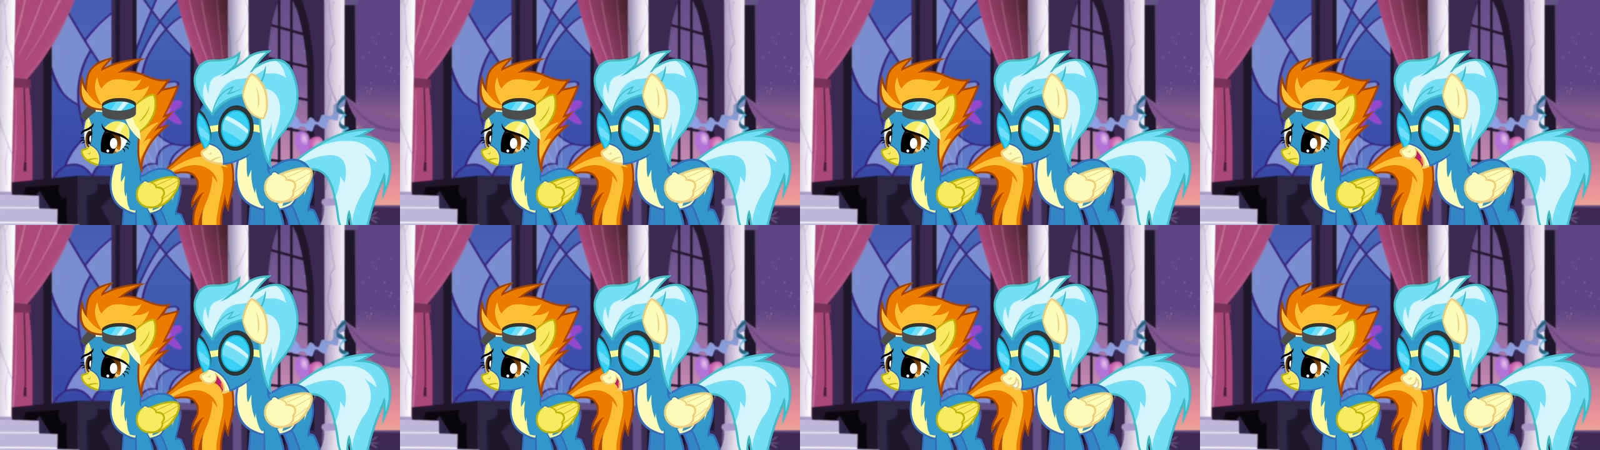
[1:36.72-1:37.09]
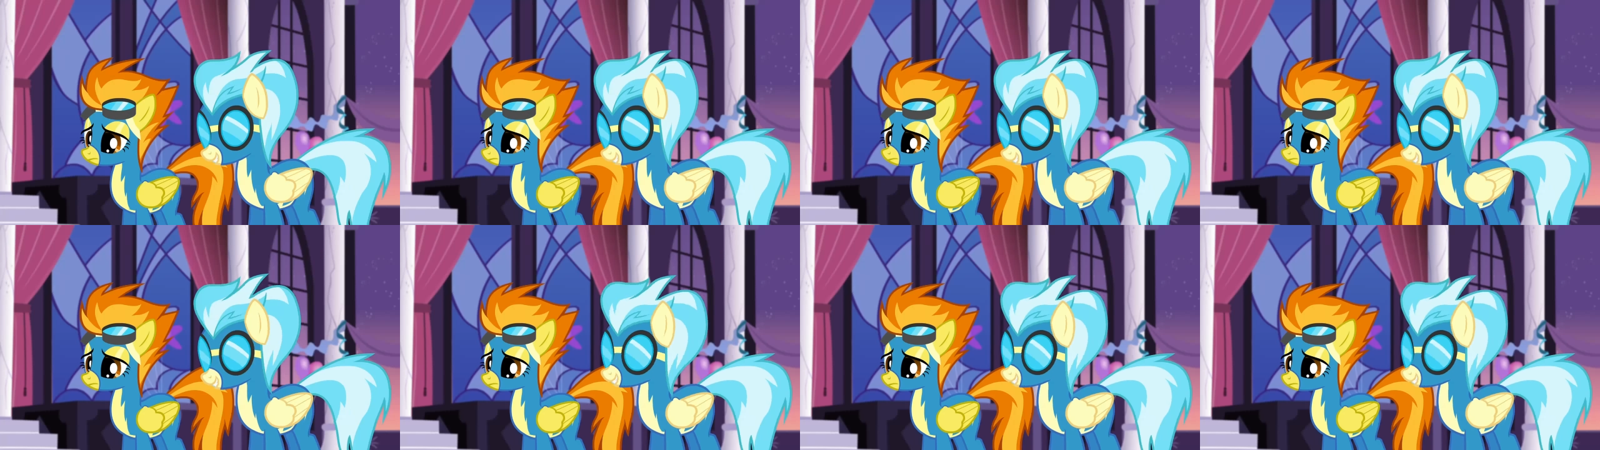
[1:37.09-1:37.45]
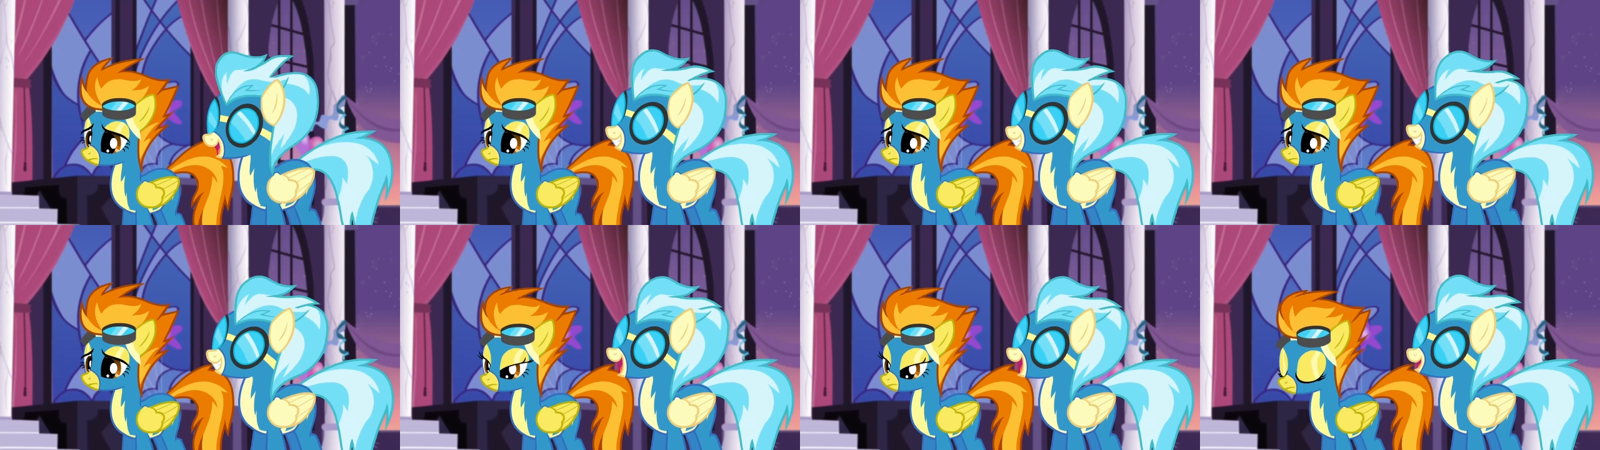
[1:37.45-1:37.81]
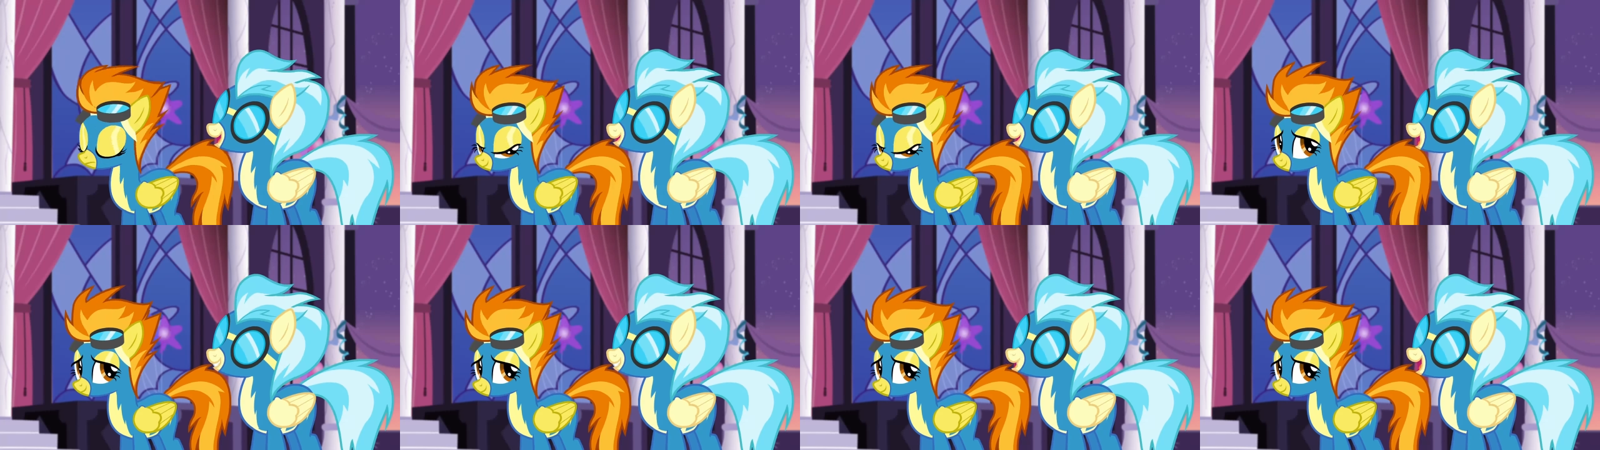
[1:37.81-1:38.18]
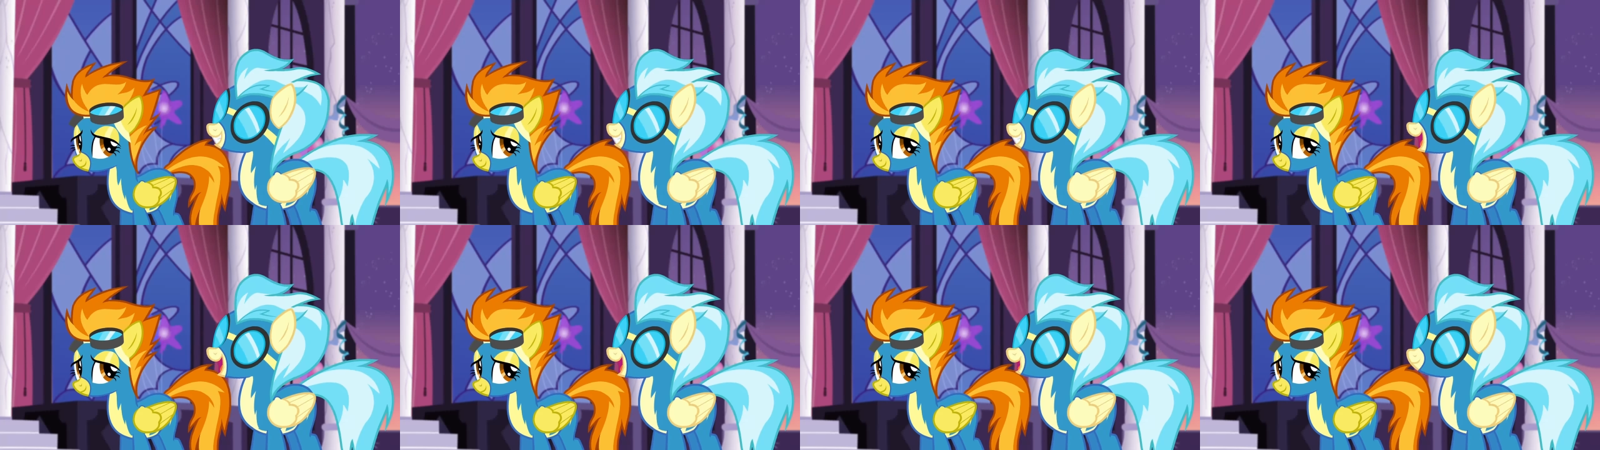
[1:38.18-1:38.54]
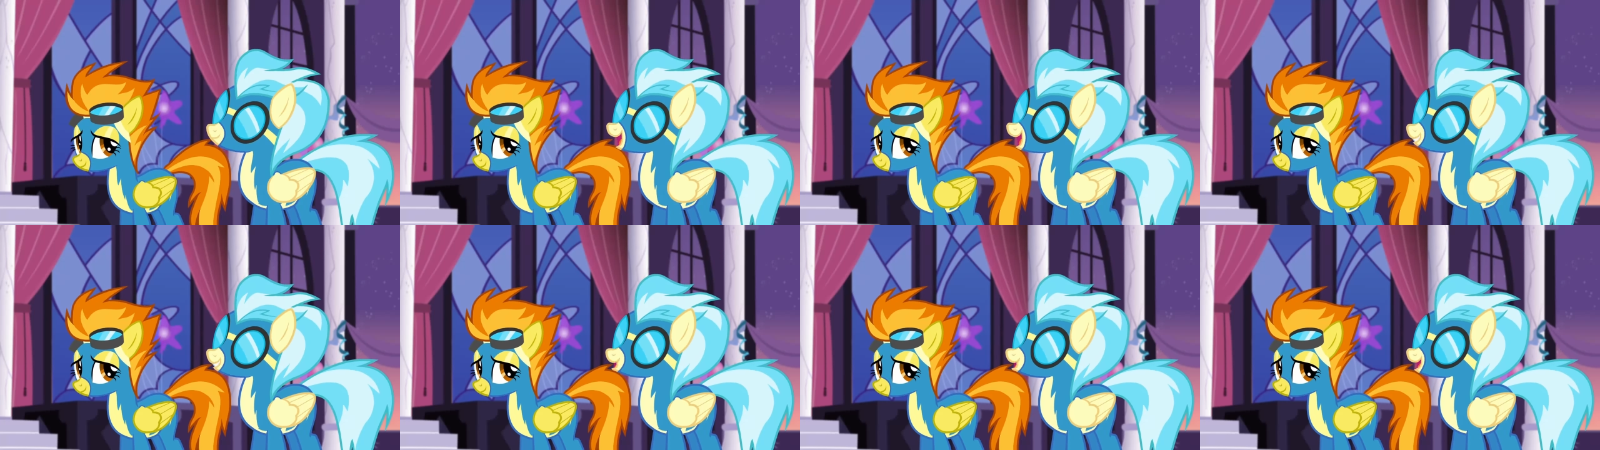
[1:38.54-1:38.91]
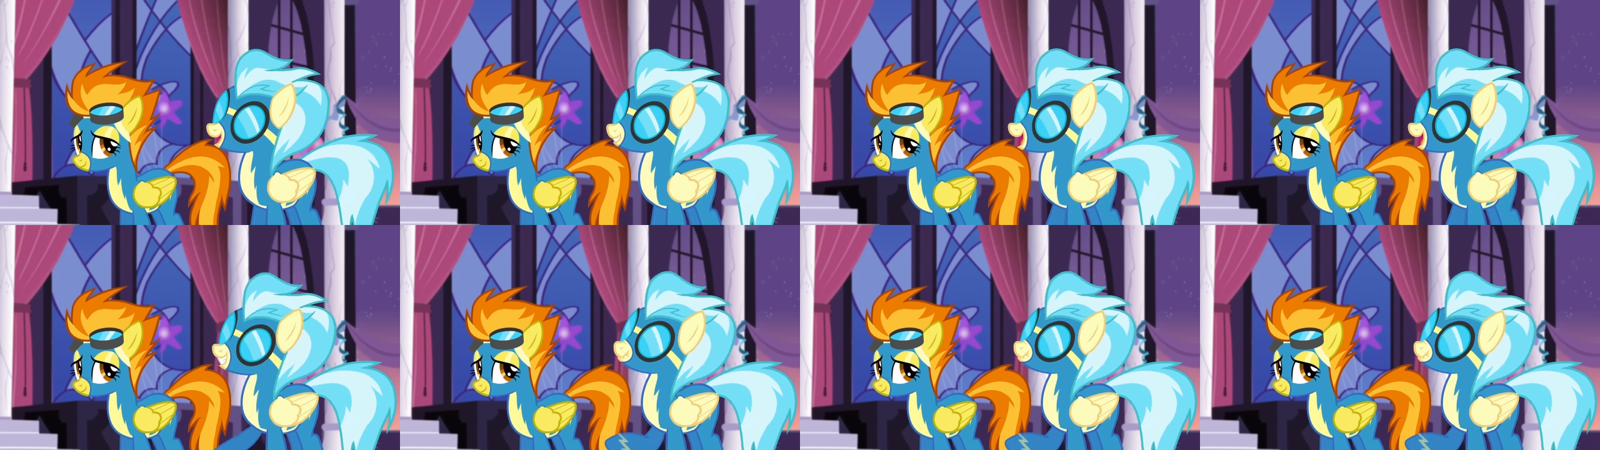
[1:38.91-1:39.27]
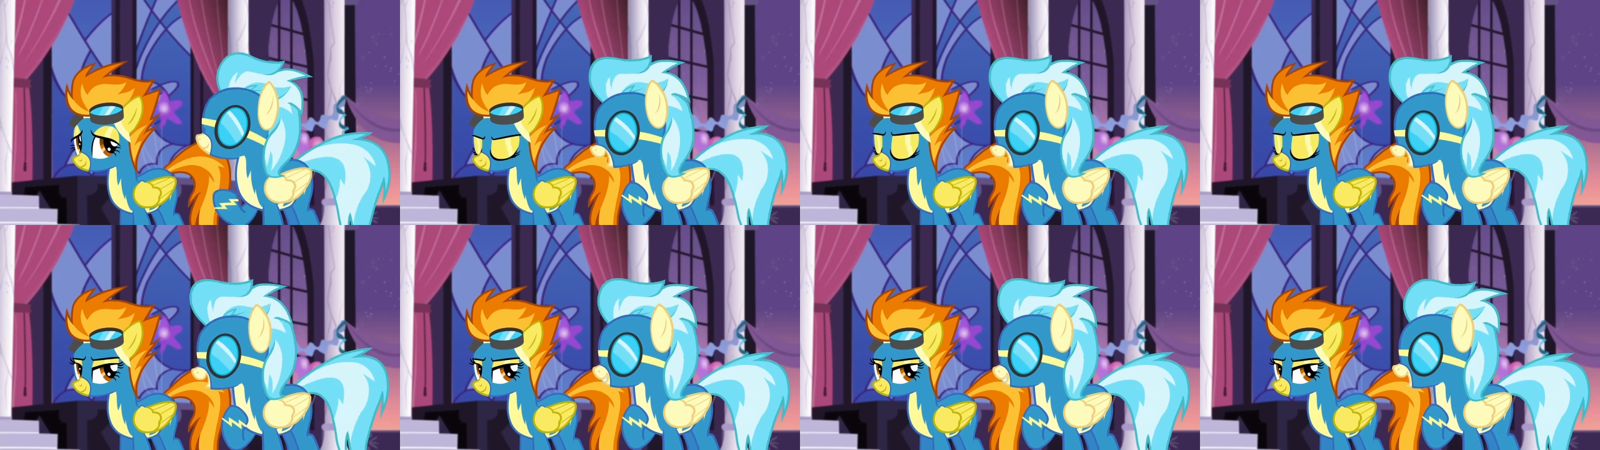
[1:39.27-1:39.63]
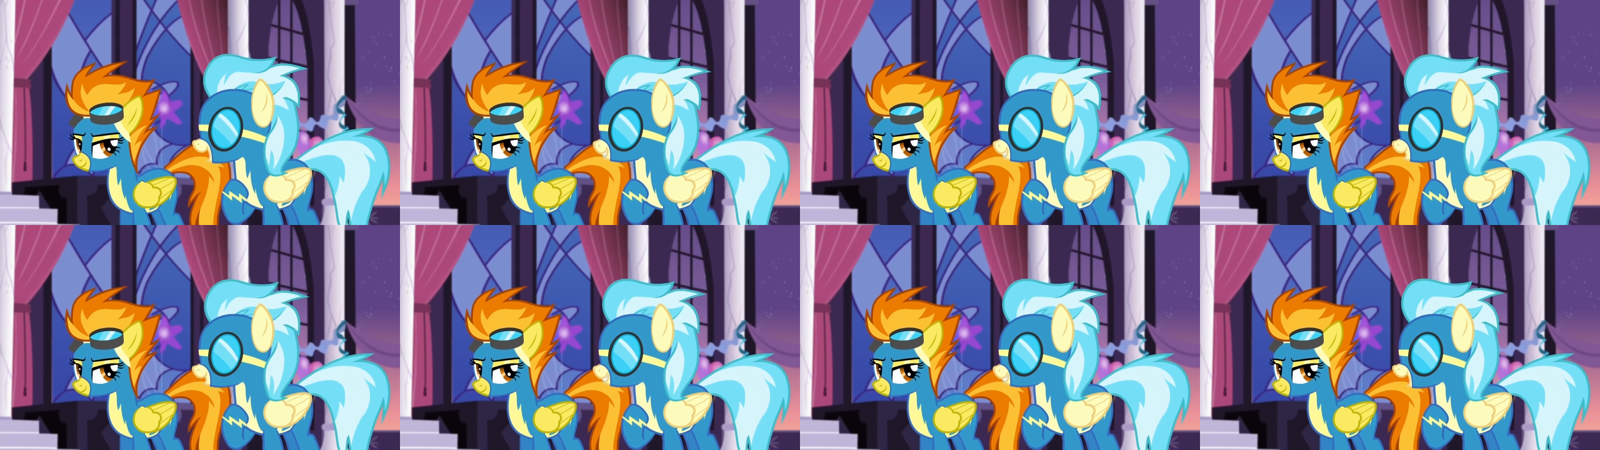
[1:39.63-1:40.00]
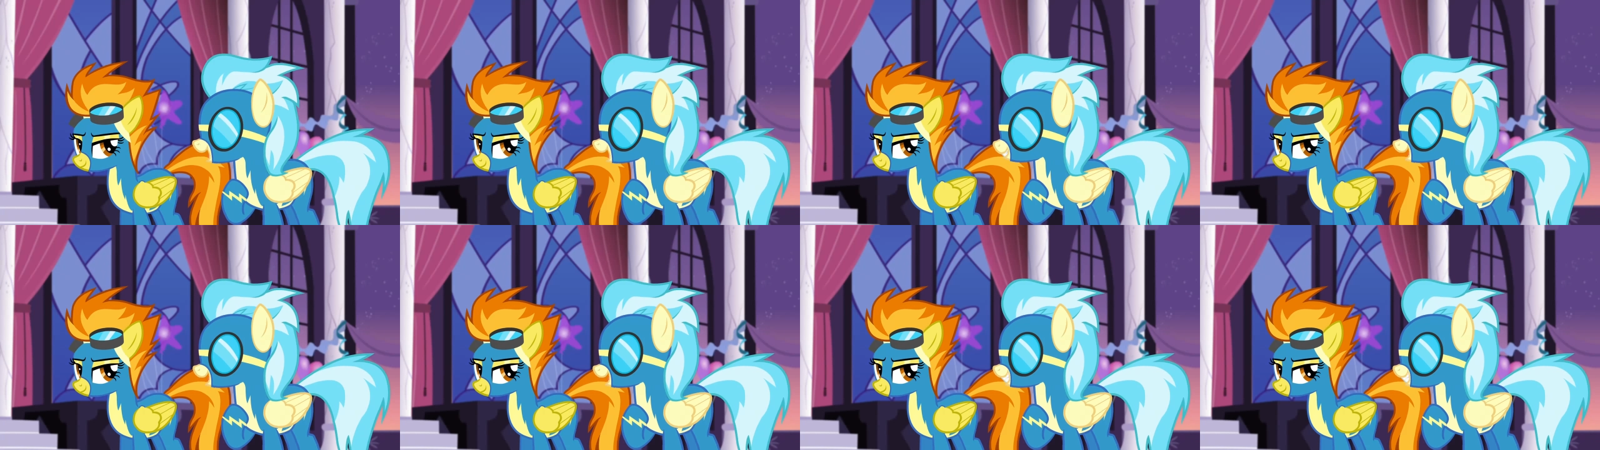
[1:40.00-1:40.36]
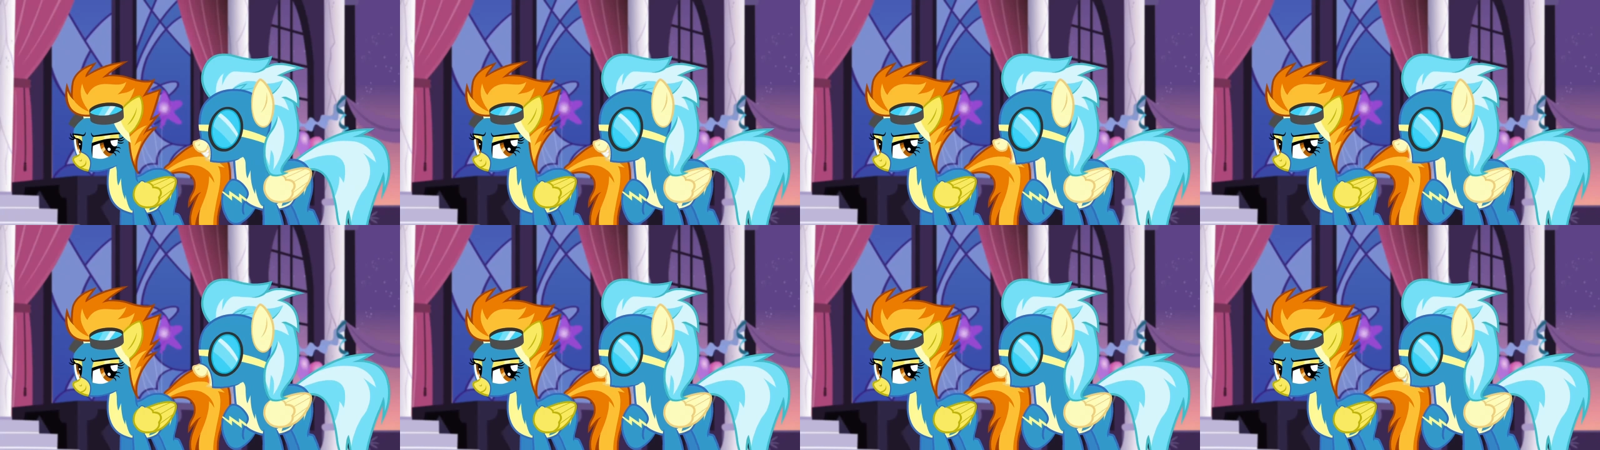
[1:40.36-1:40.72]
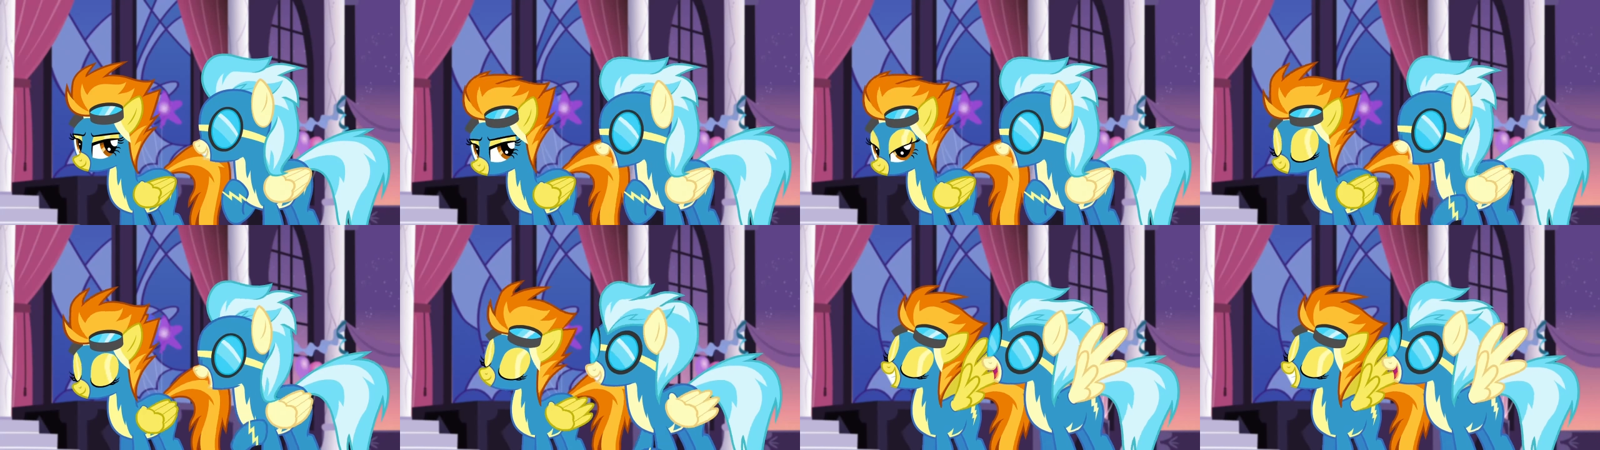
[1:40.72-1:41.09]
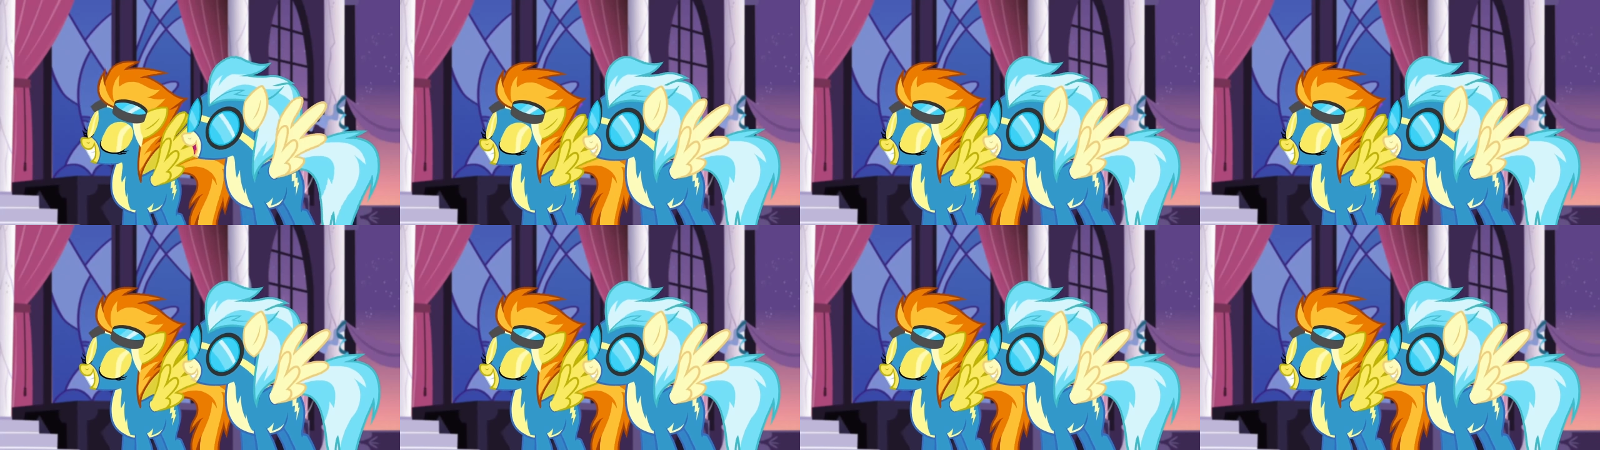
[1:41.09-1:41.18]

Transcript: No face is visible, so there are no lips to read.